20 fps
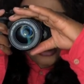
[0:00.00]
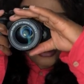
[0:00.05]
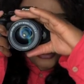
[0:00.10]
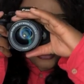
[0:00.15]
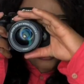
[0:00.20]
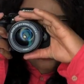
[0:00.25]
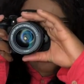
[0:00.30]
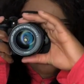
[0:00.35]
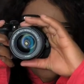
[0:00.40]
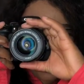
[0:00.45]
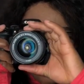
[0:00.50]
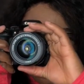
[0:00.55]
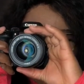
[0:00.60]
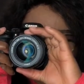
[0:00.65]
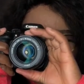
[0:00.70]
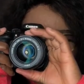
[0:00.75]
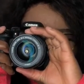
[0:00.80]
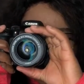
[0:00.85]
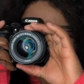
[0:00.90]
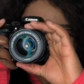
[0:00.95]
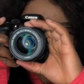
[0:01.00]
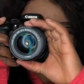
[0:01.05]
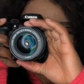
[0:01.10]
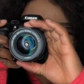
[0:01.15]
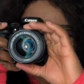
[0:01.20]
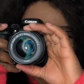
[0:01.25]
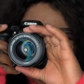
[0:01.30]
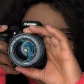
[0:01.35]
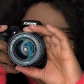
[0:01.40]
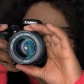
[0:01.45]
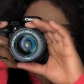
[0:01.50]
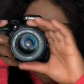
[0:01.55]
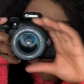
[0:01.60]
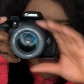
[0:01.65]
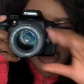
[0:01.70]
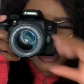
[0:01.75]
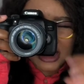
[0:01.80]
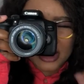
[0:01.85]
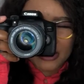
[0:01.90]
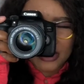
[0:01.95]
I can make it very close.
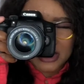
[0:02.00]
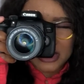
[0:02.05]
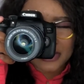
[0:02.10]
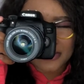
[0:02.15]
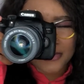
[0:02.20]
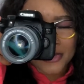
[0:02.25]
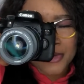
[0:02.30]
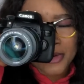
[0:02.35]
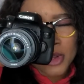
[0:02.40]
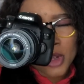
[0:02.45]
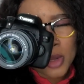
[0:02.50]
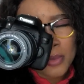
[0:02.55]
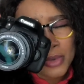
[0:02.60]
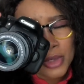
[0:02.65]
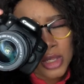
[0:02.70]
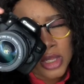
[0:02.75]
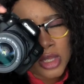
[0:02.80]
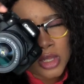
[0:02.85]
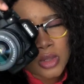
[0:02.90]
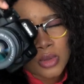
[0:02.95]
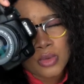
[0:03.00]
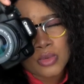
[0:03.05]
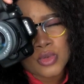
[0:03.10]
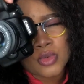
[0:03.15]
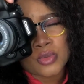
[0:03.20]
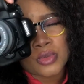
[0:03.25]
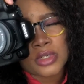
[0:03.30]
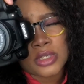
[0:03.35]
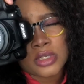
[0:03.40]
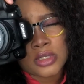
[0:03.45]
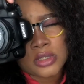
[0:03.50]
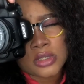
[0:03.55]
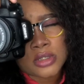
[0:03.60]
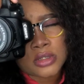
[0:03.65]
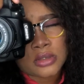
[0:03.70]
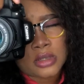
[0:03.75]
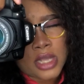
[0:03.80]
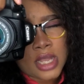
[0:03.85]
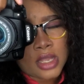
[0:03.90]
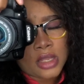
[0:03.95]
So I want a very up close one. So
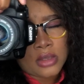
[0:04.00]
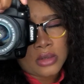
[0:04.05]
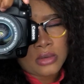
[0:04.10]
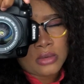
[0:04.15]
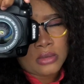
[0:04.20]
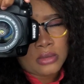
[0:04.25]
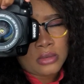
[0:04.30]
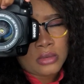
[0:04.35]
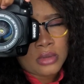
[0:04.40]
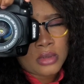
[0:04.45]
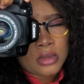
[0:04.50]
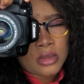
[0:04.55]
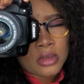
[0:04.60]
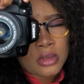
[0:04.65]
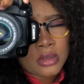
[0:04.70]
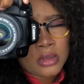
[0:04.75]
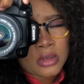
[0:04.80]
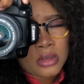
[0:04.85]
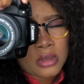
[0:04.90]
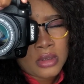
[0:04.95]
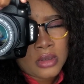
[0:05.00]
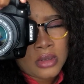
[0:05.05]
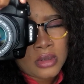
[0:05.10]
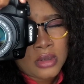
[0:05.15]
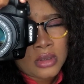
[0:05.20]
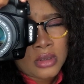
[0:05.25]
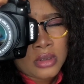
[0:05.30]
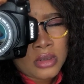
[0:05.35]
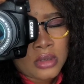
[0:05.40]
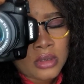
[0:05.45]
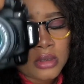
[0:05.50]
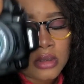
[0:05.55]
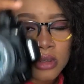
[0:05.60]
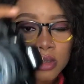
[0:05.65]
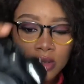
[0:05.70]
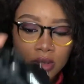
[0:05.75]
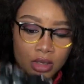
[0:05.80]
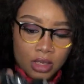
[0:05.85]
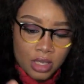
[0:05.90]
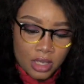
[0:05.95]
I go.
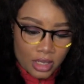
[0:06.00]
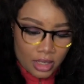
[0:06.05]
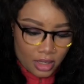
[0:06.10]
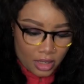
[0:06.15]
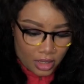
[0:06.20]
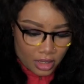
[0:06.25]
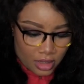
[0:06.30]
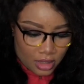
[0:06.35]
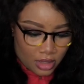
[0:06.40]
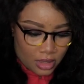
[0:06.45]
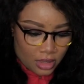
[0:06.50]
Okay.